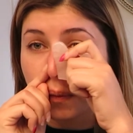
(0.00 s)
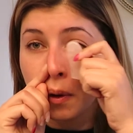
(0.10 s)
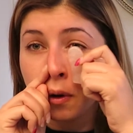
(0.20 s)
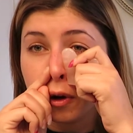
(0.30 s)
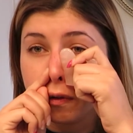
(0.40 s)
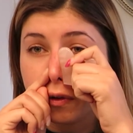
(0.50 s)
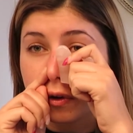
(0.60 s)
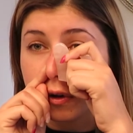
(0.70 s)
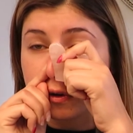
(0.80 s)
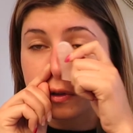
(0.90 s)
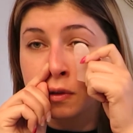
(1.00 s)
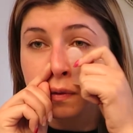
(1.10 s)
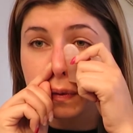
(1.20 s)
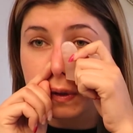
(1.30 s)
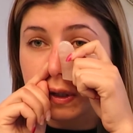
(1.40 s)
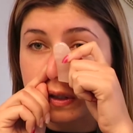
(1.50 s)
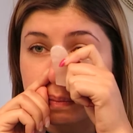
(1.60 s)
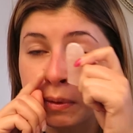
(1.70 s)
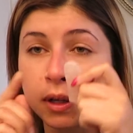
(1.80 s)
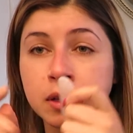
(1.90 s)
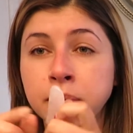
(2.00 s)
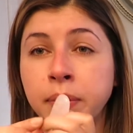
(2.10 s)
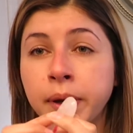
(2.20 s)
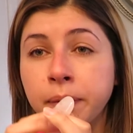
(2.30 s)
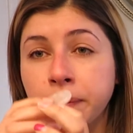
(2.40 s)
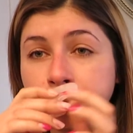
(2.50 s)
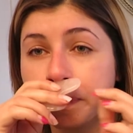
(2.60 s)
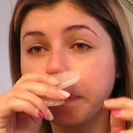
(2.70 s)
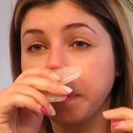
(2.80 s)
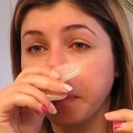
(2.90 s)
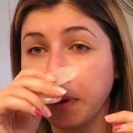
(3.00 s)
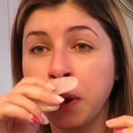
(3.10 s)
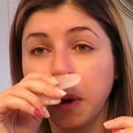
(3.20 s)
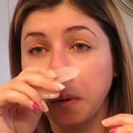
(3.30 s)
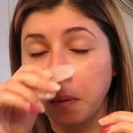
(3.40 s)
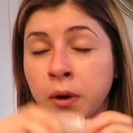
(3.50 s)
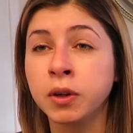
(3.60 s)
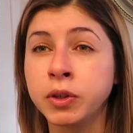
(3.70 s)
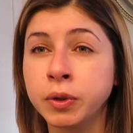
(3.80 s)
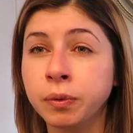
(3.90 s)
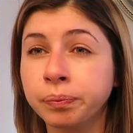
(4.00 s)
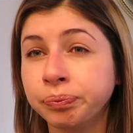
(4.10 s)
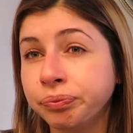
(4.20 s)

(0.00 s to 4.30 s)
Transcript: I don't know if the nose does much, but I kind of want to do